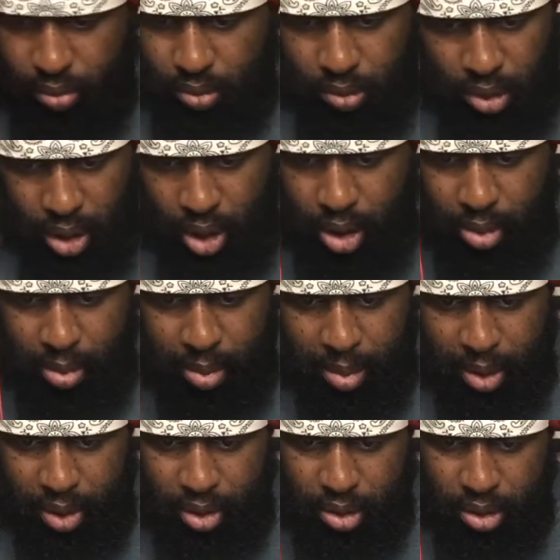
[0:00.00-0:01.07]
damn,
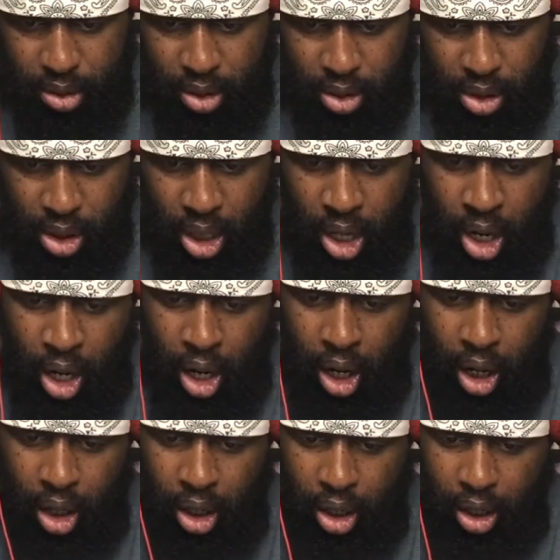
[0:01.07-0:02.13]
America sucks.
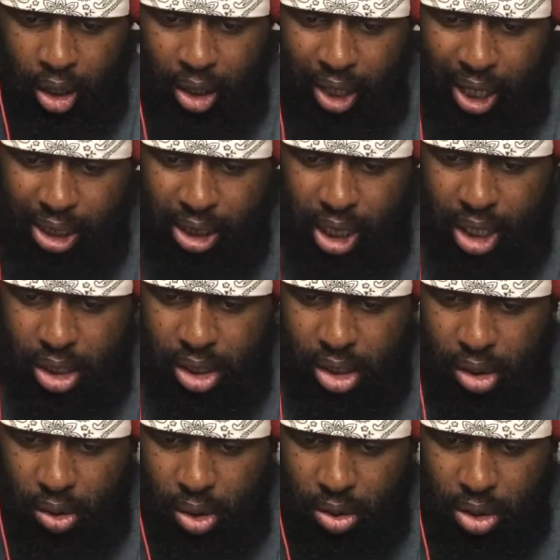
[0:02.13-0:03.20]
Last Night in
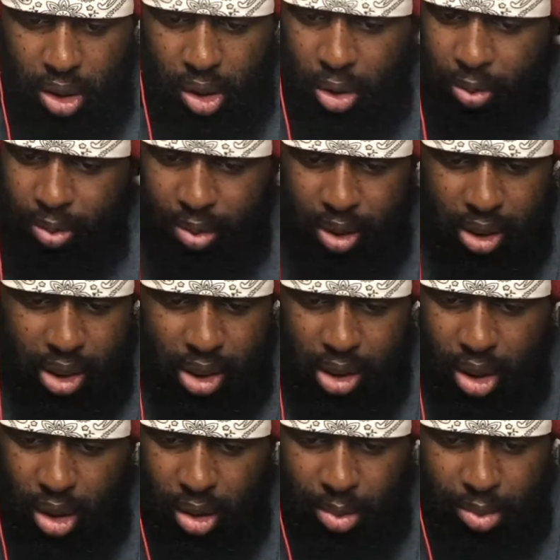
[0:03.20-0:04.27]
Soho, it's just an
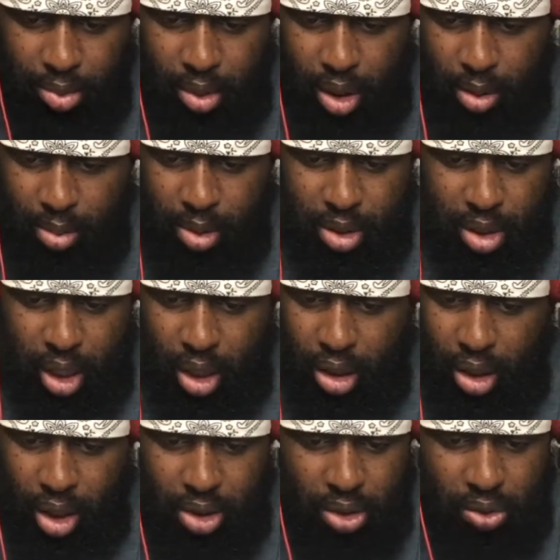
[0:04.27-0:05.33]
upcoming
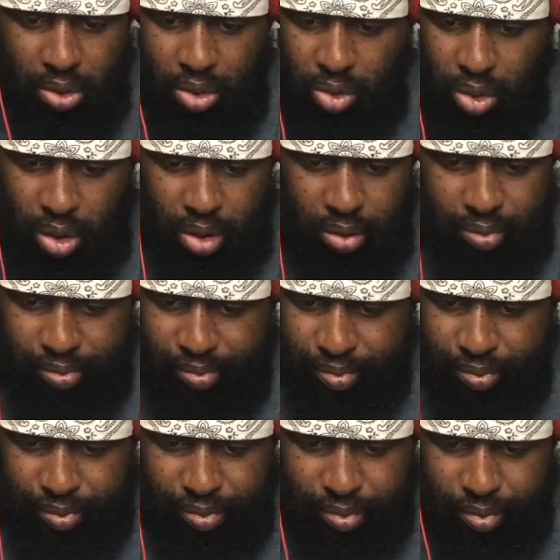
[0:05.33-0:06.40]
psychological thriller.
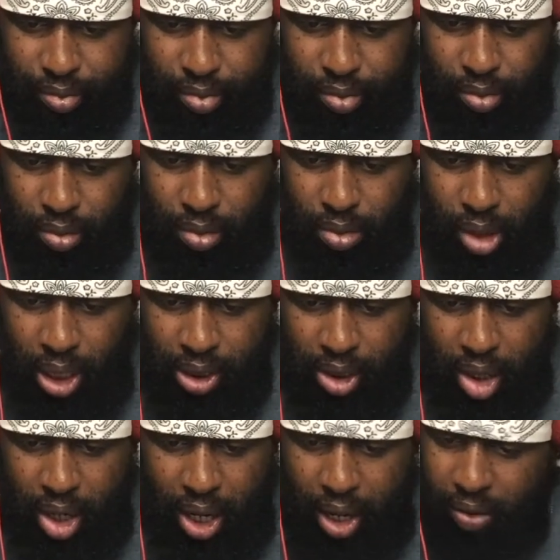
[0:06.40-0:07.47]
So
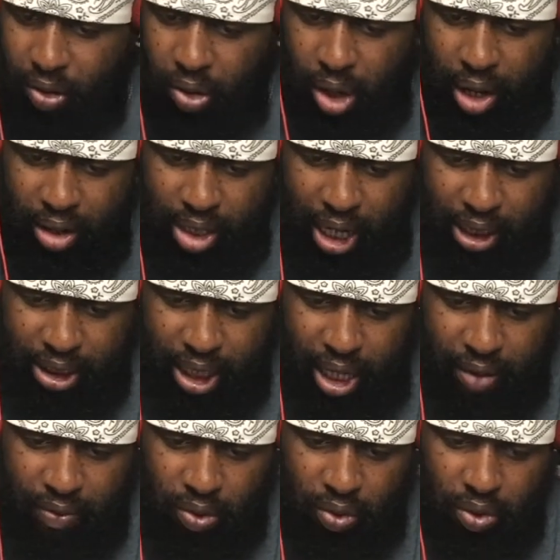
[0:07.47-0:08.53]
I don't actually have
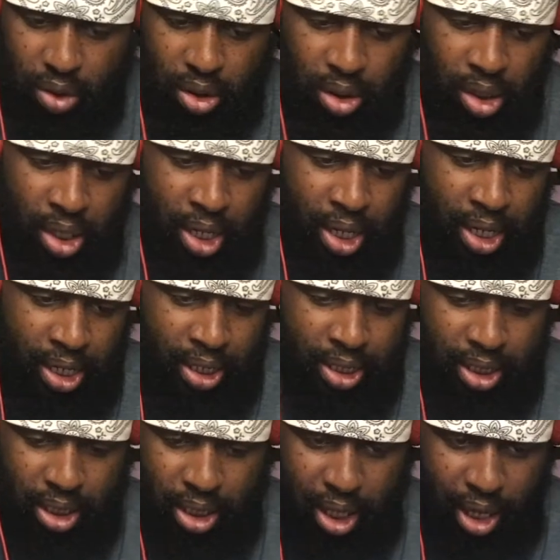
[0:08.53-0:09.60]
a real
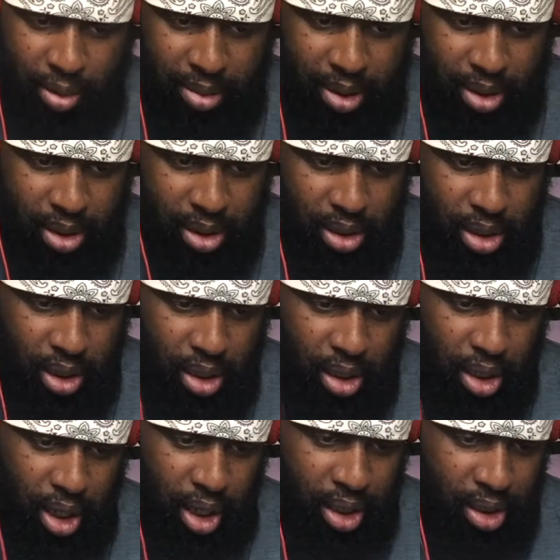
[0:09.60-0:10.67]
synopsis.
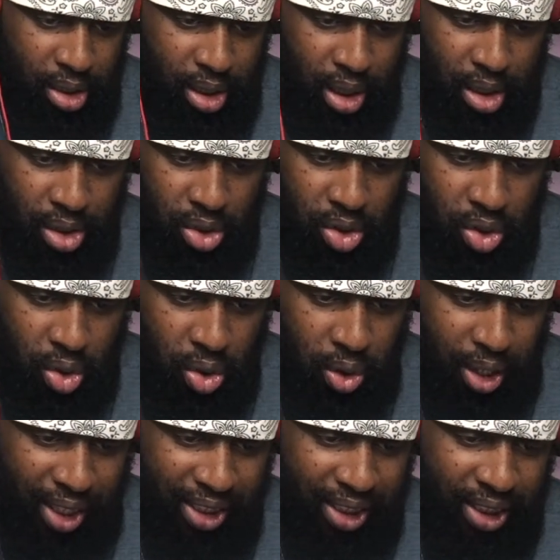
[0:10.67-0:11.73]
Anya Taylor-Joy
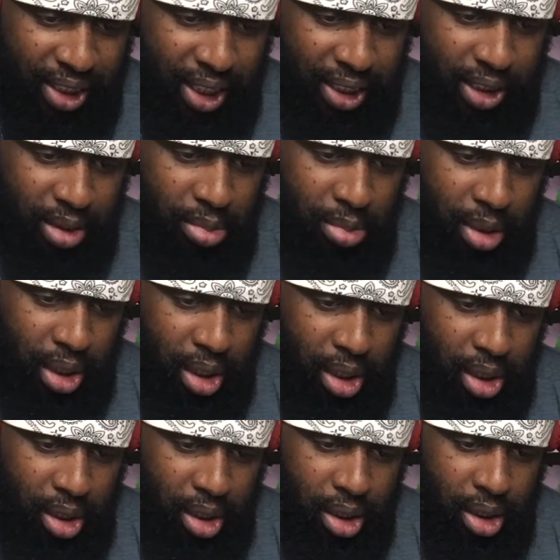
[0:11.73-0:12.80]
and Jesse Mae
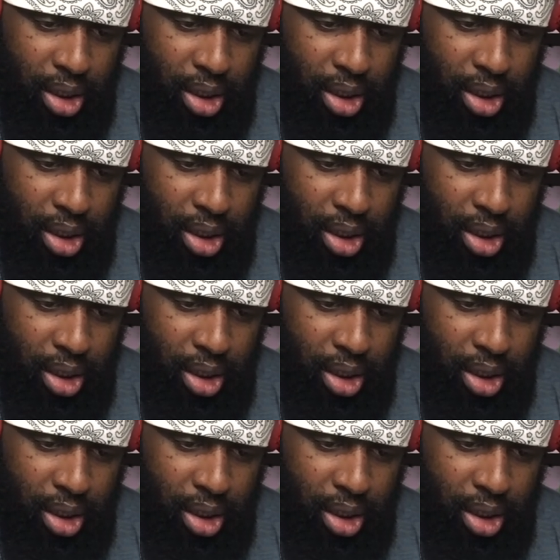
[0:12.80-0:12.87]
Lee